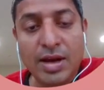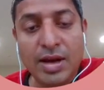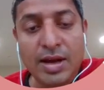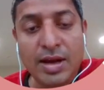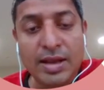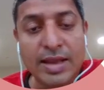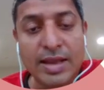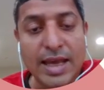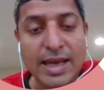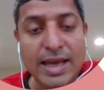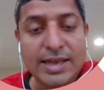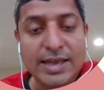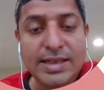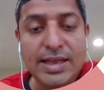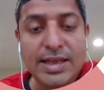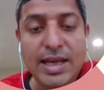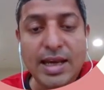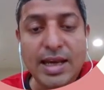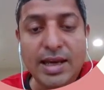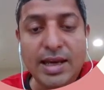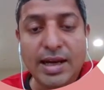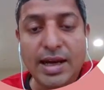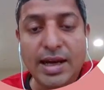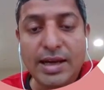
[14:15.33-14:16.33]
The
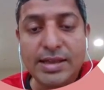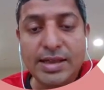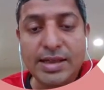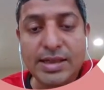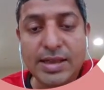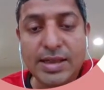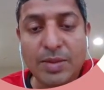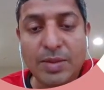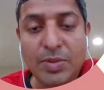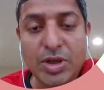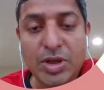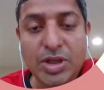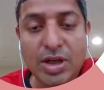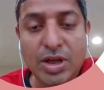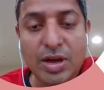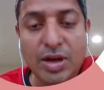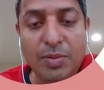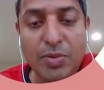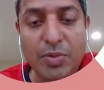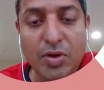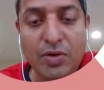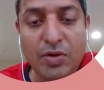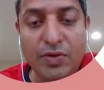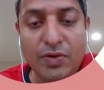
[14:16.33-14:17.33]
SDA creates a submission
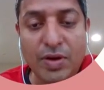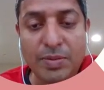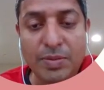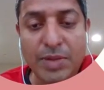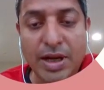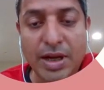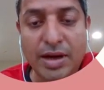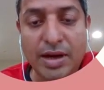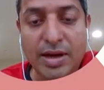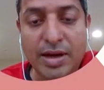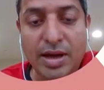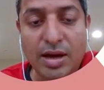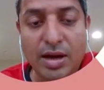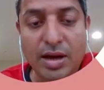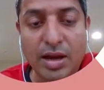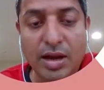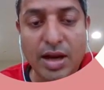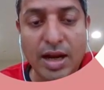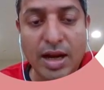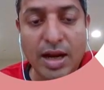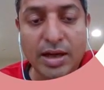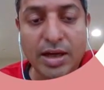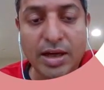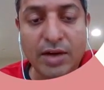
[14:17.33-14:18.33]
report from data
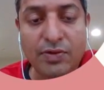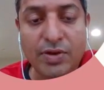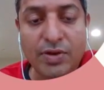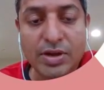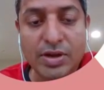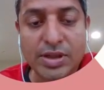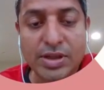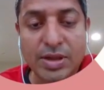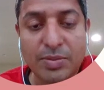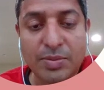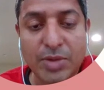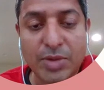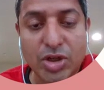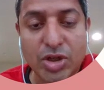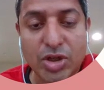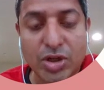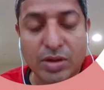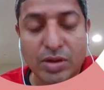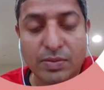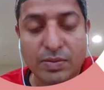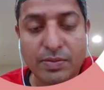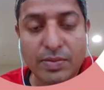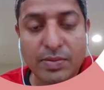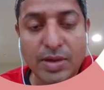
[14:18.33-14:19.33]
collected for
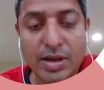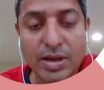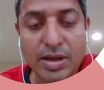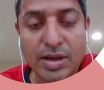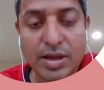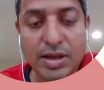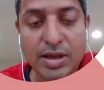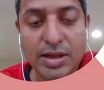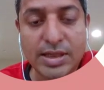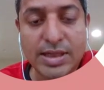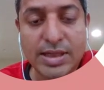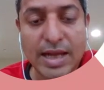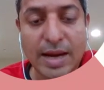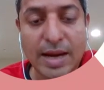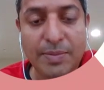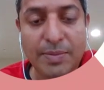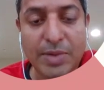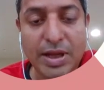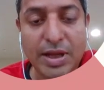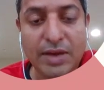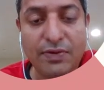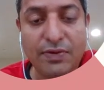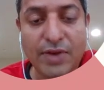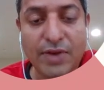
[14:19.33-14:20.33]
submission. Step
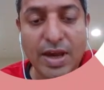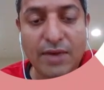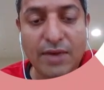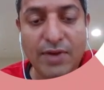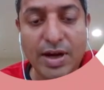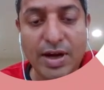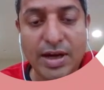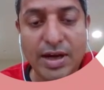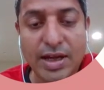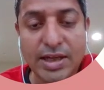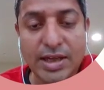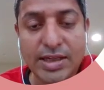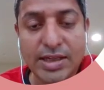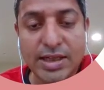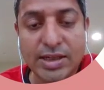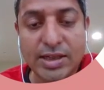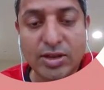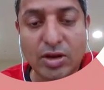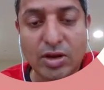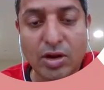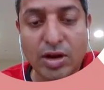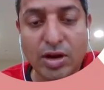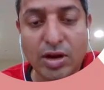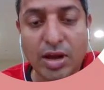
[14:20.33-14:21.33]
D5 and D6
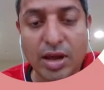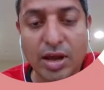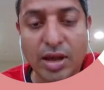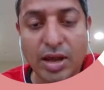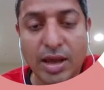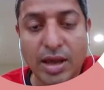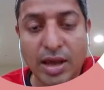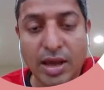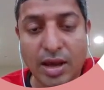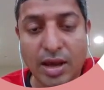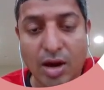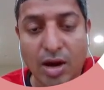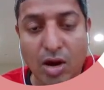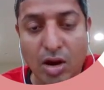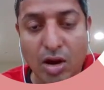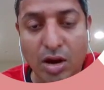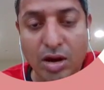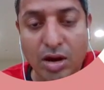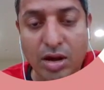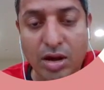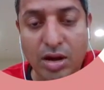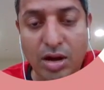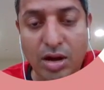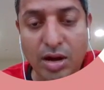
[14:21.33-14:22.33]
only
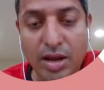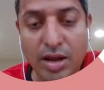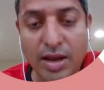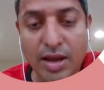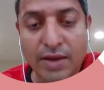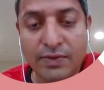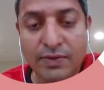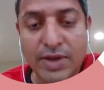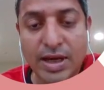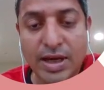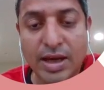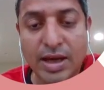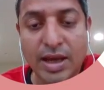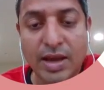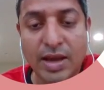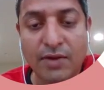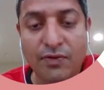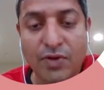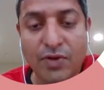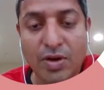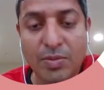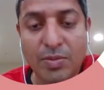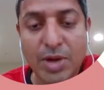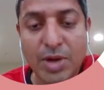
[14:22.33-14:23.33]
occur if the
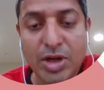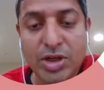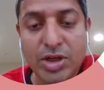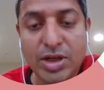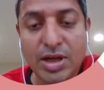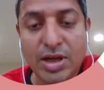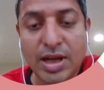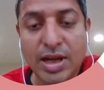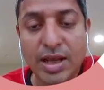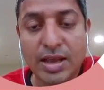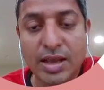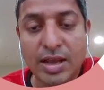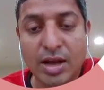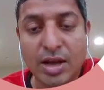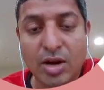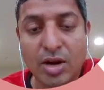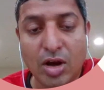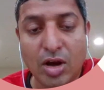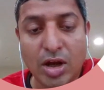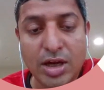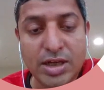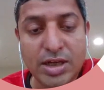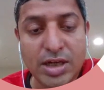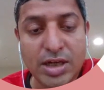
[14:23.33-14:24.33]
information in the
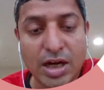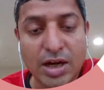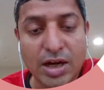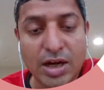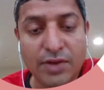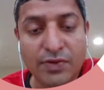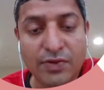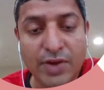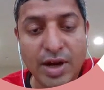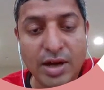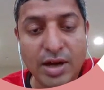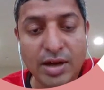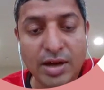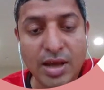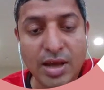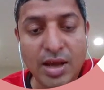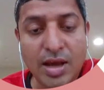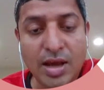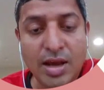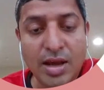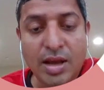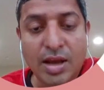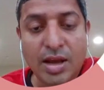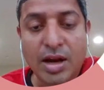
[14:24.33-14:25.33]
knowledge artifact
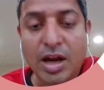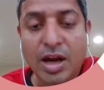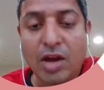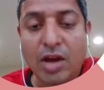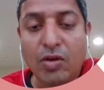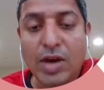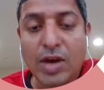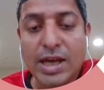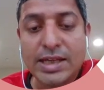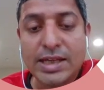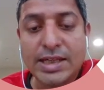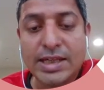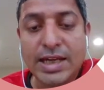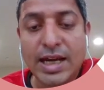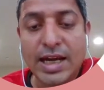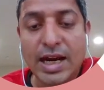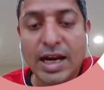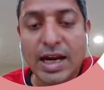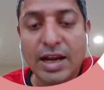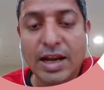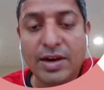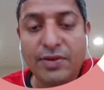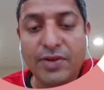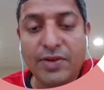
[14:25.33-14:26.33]
requires
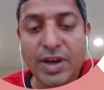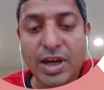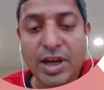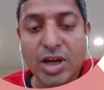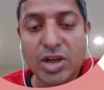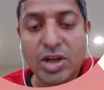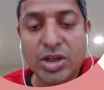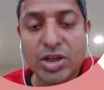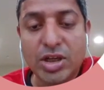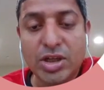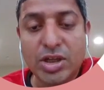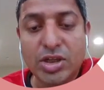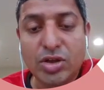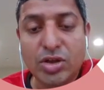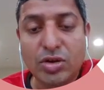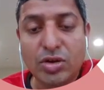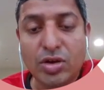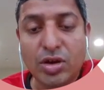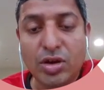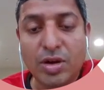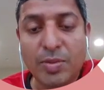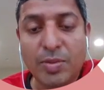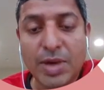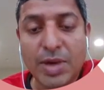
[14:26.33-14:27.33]
de-identification,
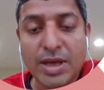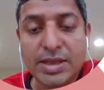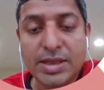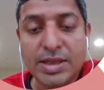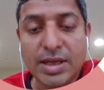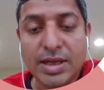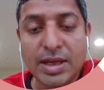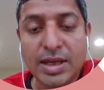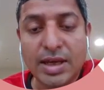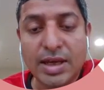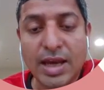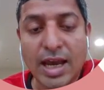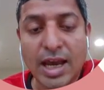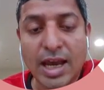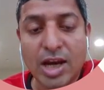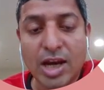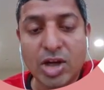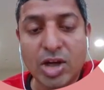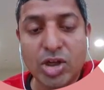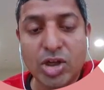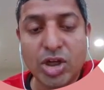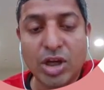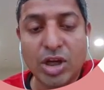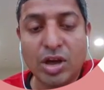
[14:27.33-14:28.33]
pseudonymizing,
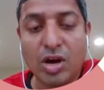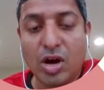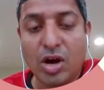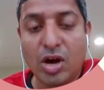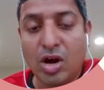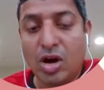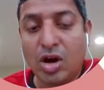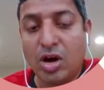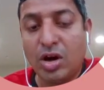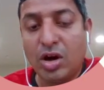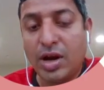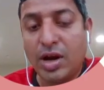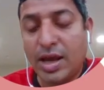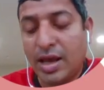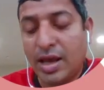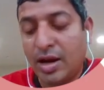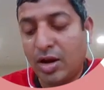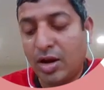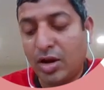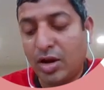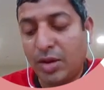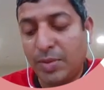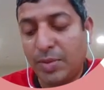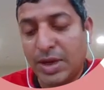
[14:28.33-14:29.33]
hashing, or
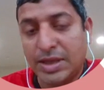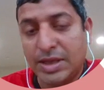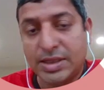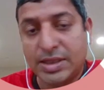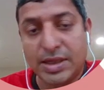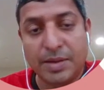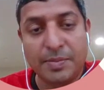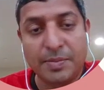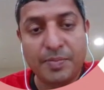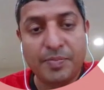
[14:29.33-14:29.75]
anonymizing.